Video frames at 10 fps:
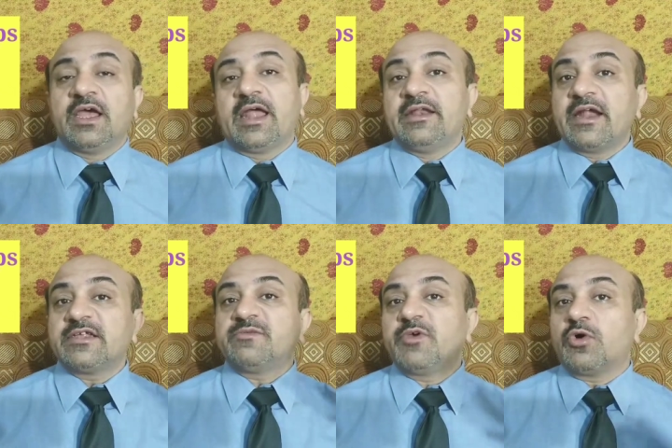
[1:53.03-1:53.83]
And that
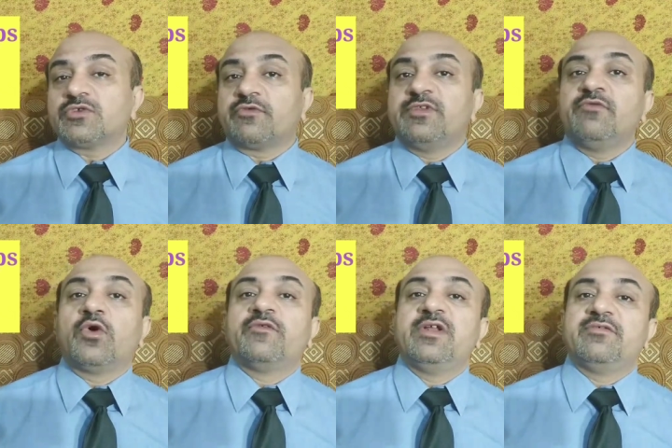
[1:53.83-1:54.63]
is because of the
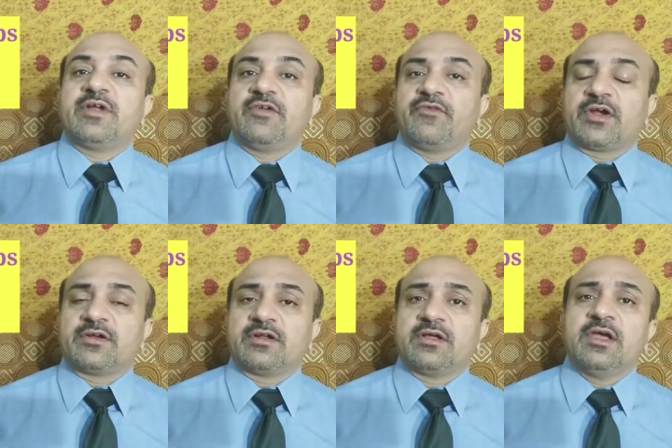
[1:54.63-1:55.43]
von Willebrand factor